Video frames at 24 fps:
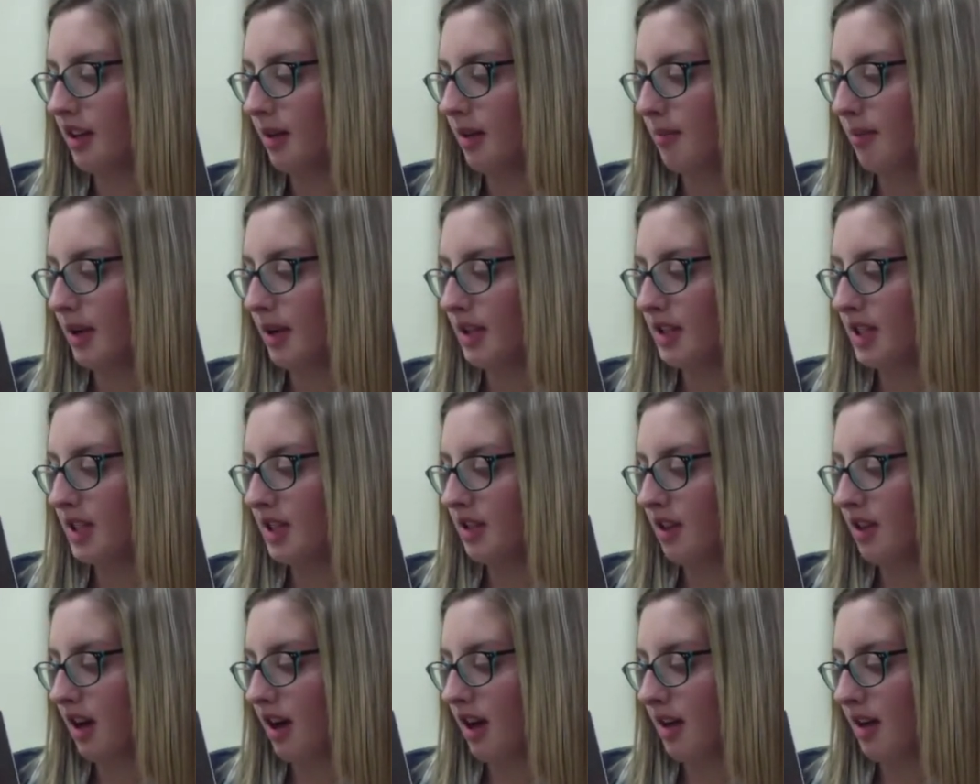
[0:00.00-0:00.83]
Buzzy
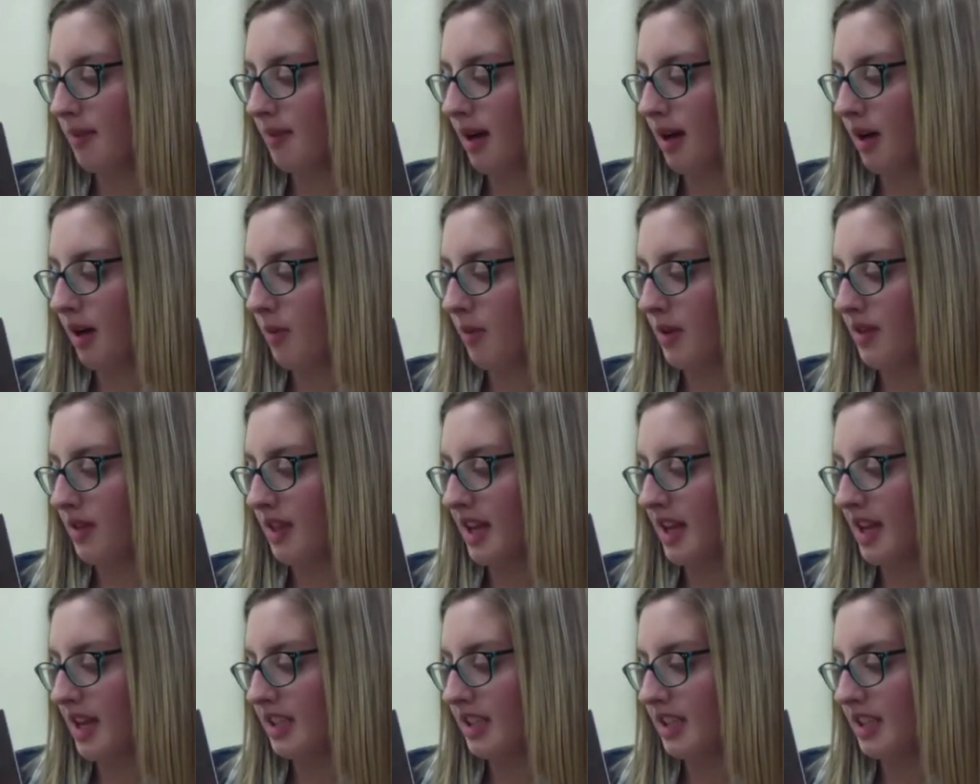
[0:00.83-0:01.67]
thought about what
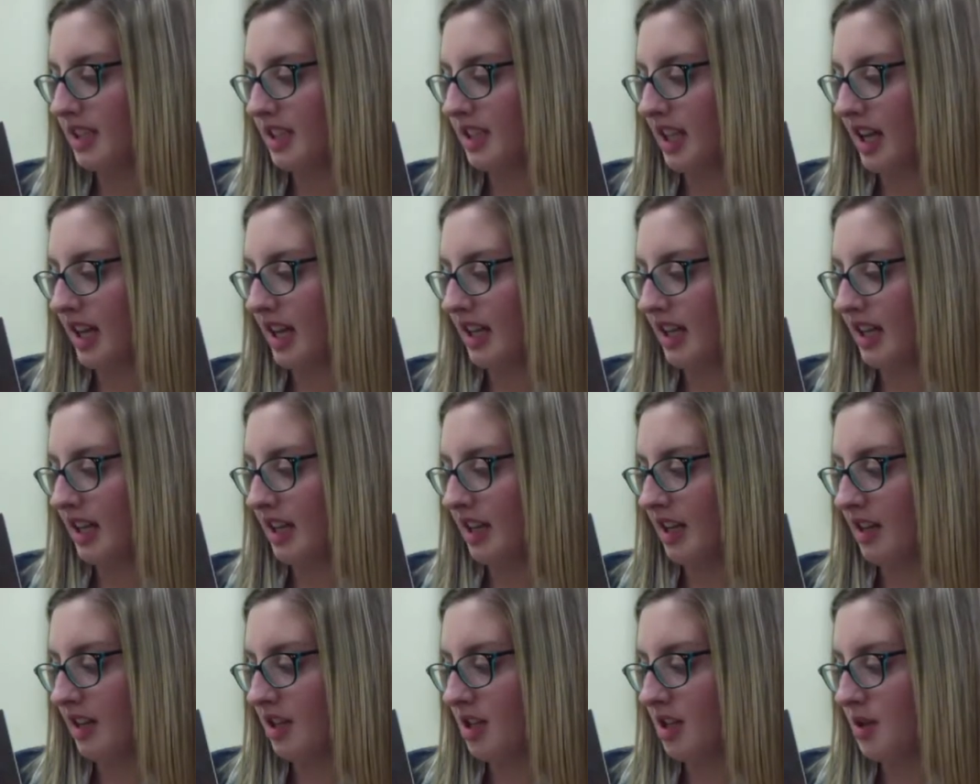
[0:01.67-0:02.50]
they had said
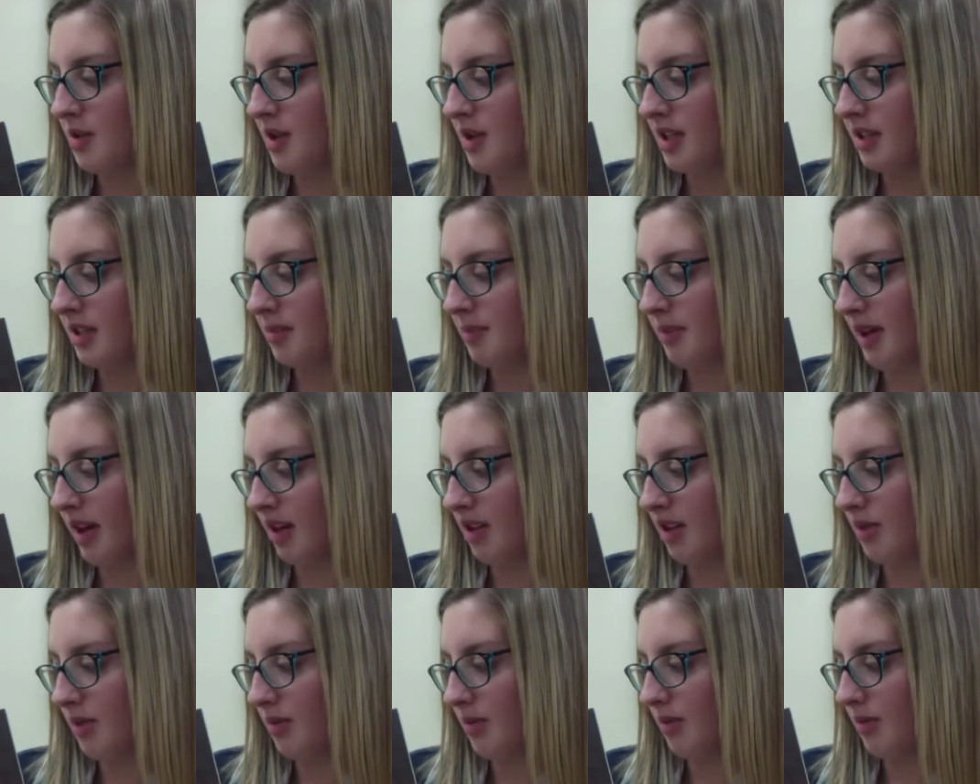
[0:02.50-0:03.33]
and knew his
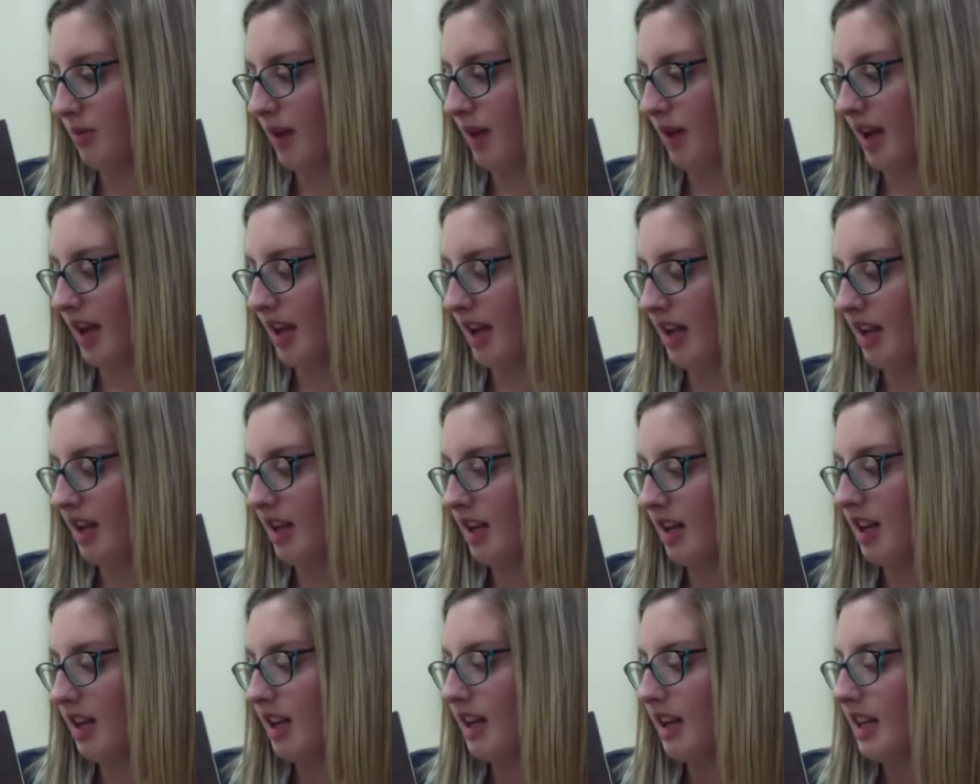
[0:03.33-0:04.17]
parents were right.
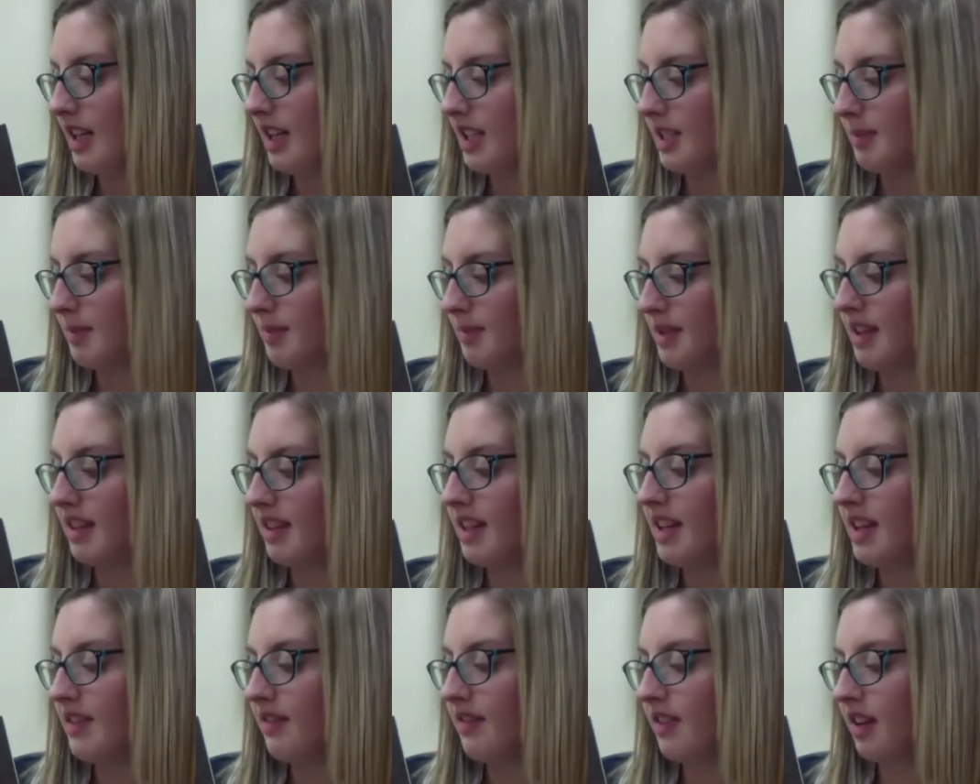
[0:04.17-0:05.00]
It's
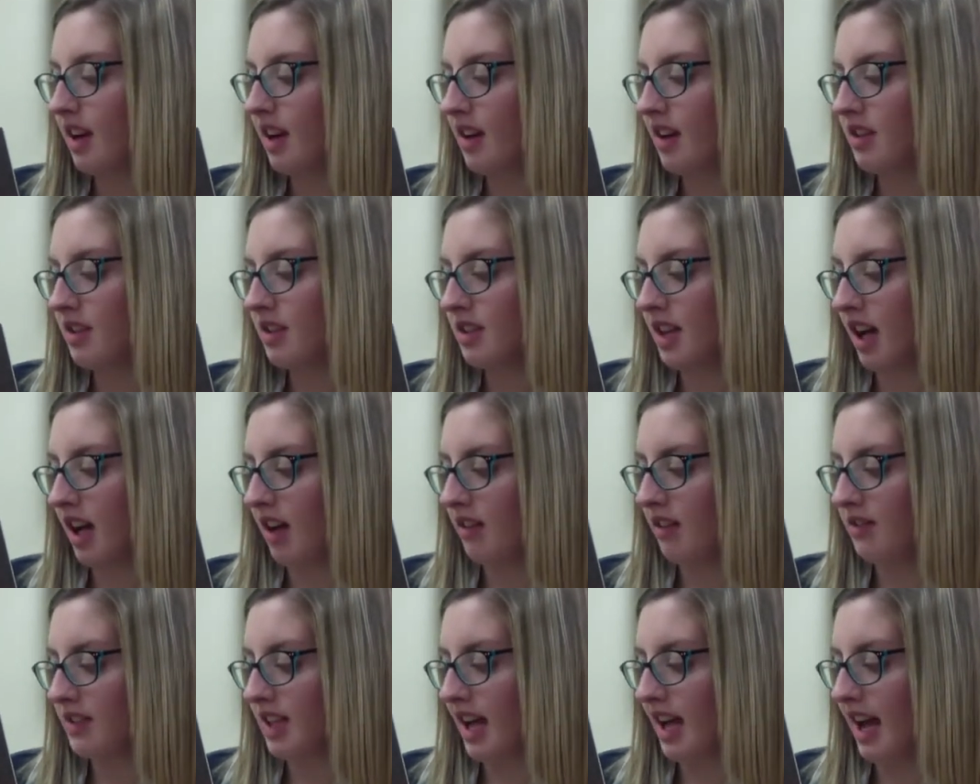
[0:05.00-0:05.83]
belief in
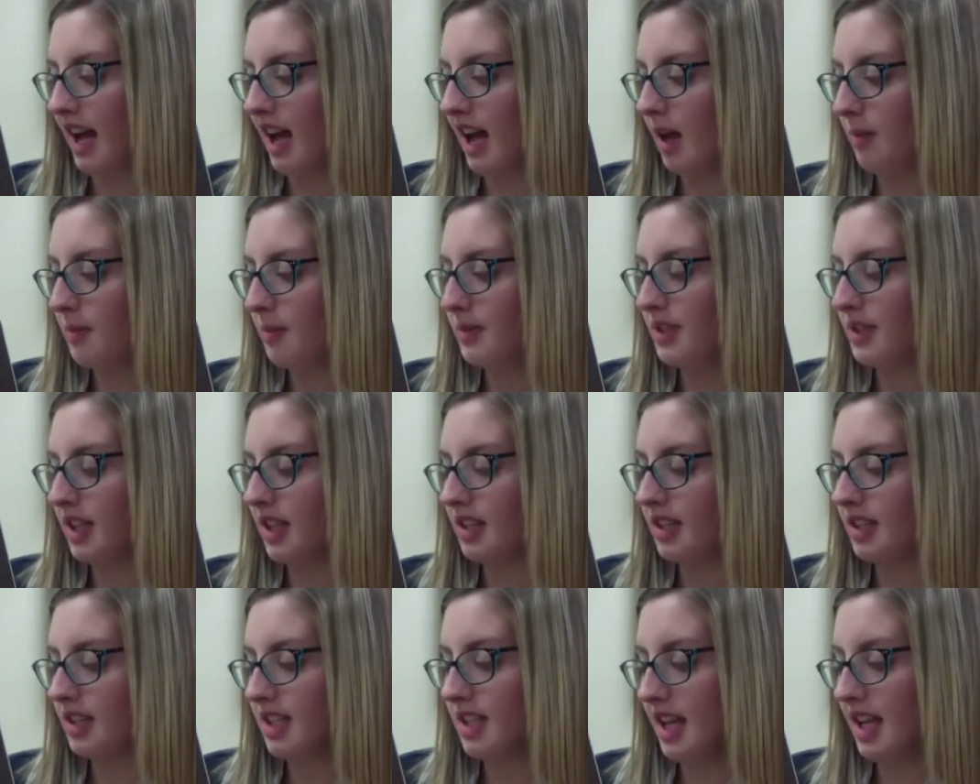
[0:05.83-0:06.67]
ourselves that helps
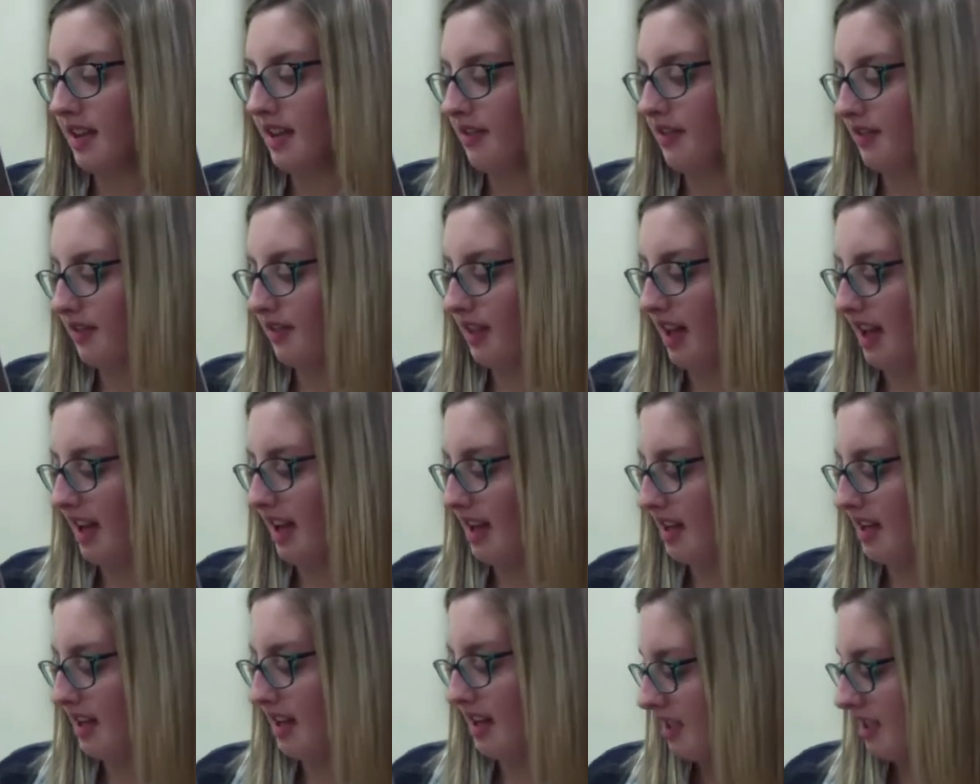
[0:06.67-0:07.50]
us take
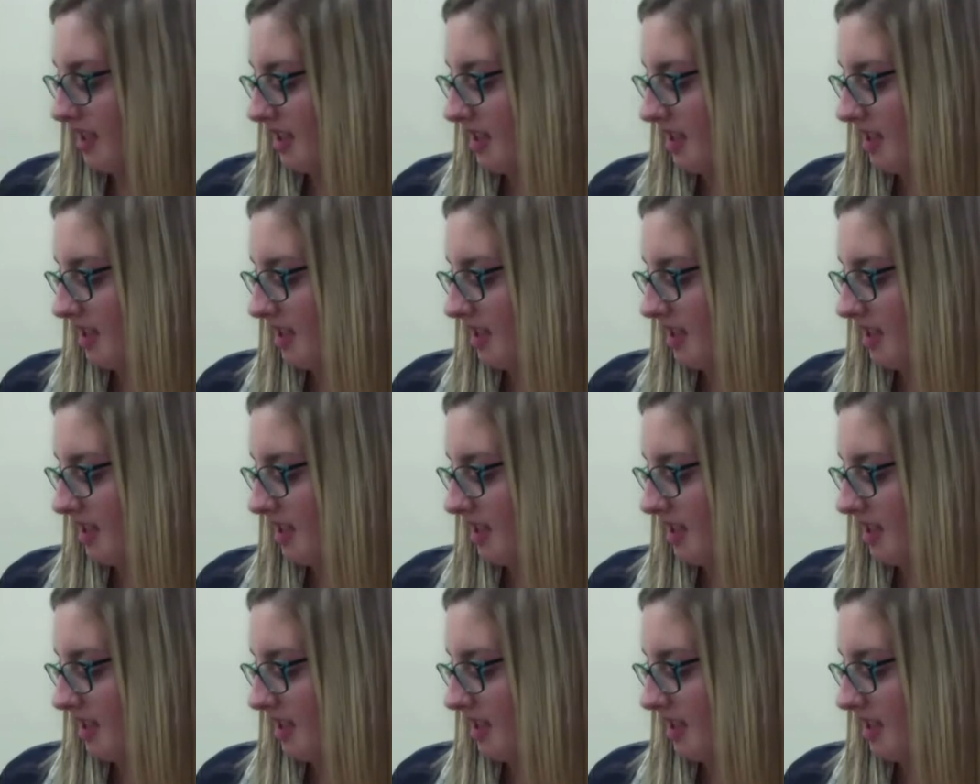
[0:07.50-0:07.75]
flight.